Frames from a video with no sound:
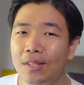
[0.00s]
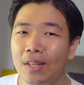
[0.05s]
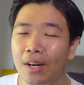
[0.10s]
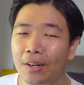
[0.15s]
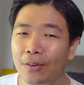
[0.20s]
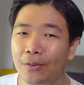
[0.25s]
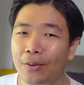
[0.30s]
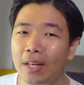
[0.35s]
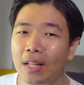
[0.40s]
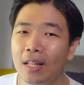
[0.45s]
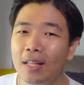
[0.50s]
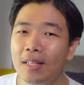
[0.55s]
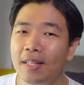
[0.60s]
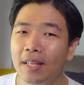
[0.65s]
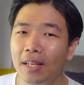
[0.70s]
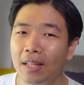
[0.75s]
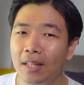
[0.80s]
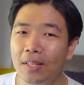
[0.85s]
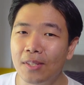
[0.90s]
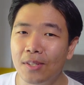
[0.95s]

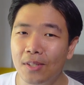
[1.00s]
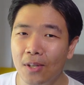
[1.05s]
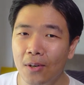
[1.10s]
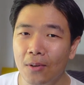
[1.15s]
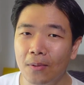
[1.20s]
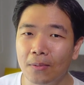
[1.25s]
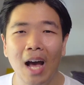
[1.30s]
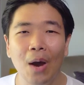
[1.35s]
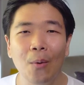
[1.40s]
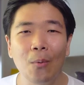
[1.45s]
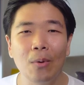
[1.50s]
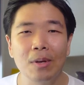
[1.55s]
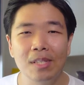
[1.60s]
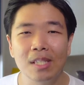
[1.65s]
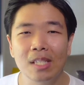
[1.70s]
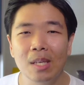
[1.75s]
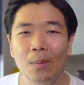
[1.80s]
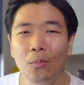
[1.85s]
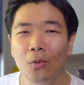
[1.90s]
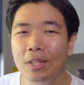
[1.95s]
unrealistically so. I was
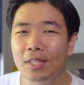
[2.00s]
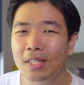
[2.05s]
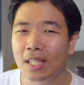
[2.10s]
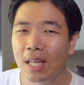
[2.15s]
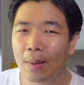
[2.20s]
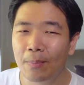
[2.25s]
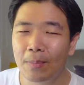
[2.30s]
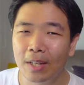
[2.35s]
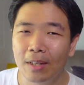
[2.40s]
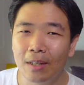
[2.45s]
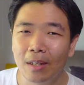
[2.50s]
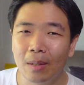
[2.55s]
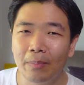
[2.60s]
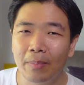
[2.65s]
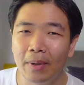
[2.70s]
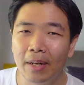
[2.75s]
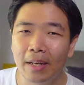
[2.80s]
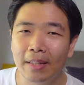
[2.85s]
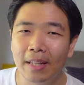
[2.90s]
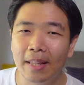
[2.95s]
somewhat skeptical,
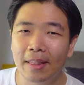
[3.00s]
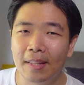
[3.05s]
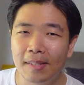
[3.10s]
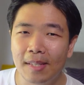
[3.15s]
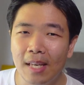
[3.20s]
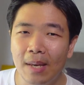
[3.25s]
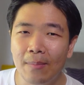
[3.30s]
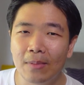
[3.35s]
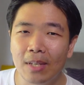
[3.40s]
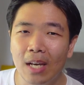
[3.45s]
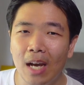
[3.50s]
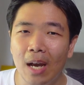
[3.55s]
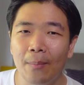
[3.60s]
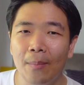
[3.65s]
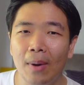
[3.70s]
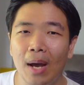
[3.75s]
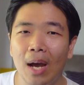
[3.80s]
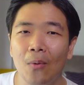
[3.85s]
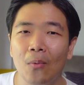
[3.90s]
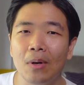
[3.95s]
but at the same time,
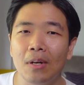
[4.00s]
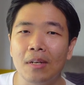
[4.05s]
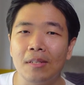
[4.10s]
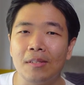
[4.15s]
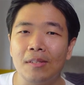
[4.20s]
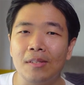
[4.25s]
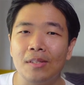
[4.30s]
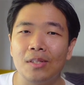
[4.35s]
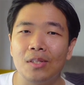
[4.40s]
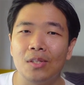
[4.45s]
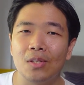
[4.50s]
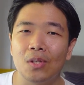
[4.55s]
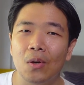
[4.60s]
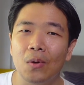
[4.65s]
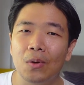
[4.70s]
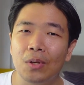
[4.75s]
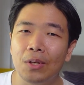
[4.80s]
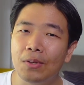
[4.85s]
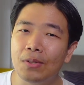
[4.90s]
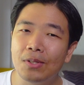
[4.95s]
I was so
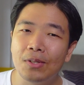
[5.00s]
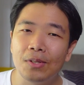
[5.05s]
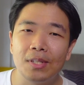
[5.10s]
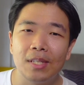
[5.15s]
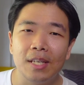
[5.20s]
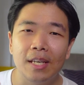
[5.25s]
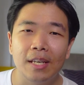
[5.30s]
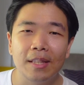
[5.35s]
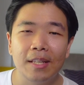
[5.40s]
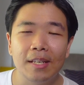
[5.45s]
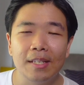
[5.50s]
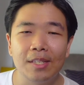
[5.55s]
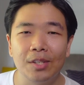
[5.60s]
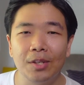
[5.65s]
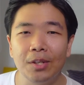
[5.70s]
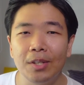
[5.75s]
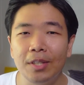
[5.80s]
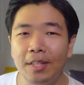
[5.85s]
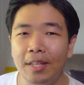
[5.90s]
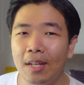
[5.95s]
used to seeing these
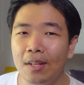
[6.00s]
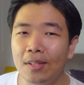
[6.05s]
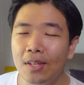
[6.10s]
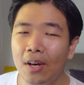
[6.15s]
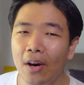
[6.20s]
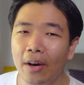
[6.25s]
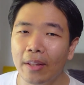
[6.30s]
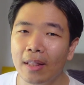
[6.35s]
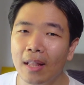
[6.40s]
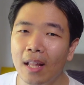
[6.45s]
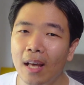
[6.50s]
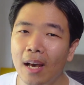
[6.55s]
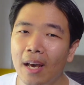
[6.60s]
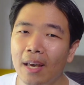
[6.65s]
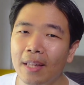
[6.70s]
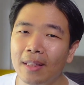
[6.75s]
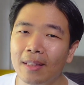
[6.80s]
good deals online,